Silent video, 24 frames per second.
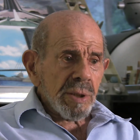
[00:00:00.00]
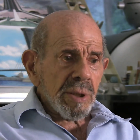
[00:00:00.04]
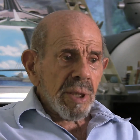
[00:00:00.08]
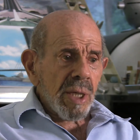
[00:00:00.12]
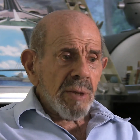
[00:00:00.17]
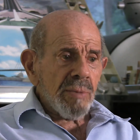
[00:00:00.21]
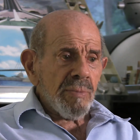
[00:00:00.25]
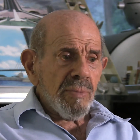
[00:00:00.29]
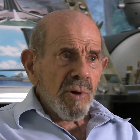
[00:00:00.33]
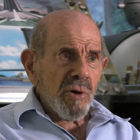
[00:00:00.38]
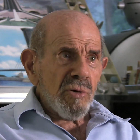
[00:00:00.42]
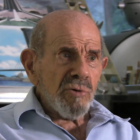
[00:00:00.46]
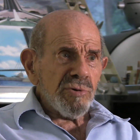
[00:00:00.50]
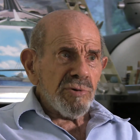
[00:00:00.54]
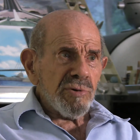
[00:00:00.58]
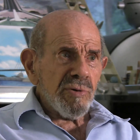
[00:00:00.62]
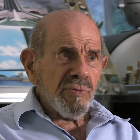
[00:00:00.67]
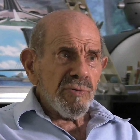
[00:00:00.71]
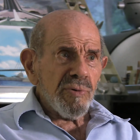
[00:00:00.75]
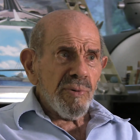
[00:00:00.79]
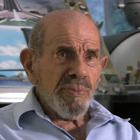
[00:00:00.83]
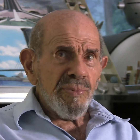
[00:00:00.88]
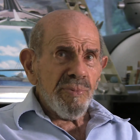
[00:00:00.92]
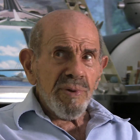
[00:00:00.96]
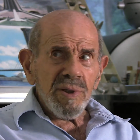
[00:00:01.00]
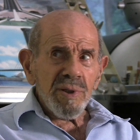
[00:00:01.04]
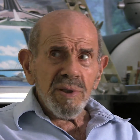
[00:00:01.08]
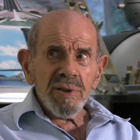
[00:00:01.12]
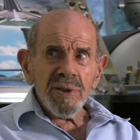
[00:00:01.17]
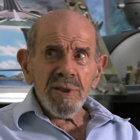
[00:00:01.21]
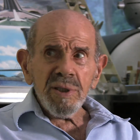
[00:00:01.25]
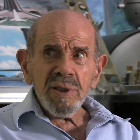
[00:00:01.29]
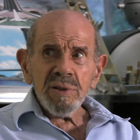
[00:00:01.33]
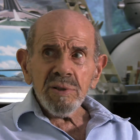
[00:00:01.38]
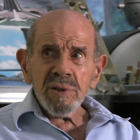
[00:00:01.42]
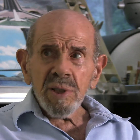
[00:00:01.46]
Now most of the
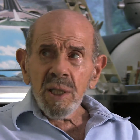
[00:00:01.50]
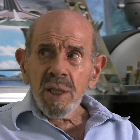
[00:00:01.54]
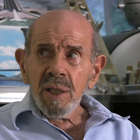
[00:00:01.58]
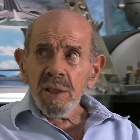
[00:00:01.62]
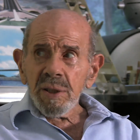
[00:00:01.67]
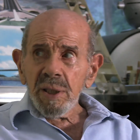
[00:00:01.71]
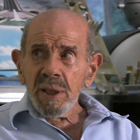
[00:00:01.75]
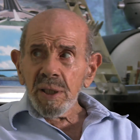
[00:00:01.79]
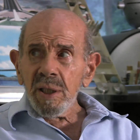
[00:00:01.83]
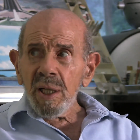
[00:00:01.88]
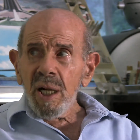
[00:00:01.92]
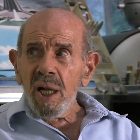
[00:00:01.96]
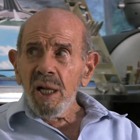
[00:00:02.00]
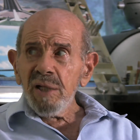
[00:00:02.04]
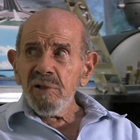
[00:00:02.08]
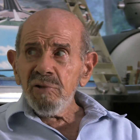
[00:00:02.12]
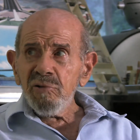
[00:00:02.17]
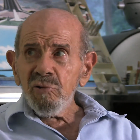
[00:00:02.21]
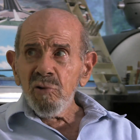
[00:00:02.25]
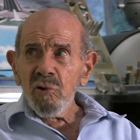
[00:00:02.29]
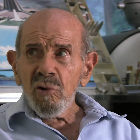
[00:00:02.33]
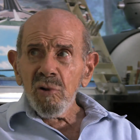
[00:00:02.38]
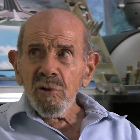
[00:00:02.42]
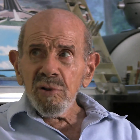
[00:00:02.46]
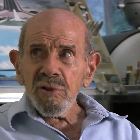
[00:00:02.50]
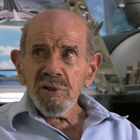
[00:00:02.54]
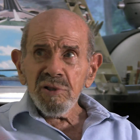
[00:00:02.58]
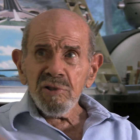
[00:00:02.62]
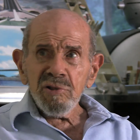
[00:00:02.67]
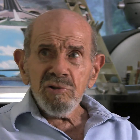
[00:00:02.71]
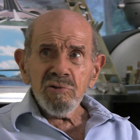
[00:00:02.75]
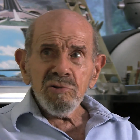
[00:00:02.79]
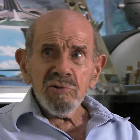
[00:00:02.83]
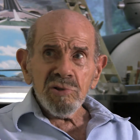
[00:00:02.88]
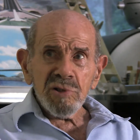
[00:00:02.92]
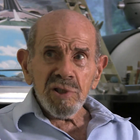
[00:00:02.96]
buildings that I draw that
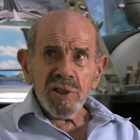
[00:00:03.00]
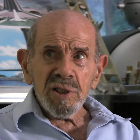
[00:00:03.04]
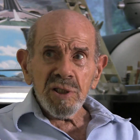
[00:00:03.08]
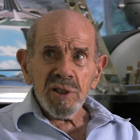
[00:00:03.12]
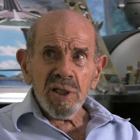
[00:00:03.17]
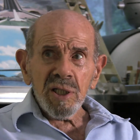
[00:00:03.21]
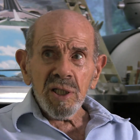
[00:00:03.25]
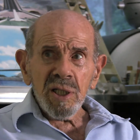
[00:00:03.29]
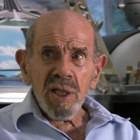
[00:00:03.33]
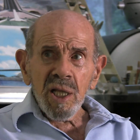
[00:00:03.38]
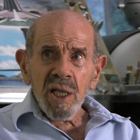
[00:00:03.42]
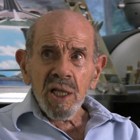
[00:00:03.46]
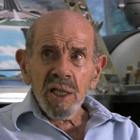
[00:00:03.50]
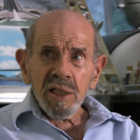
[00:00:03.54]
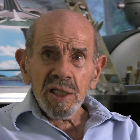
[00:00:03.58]
you see there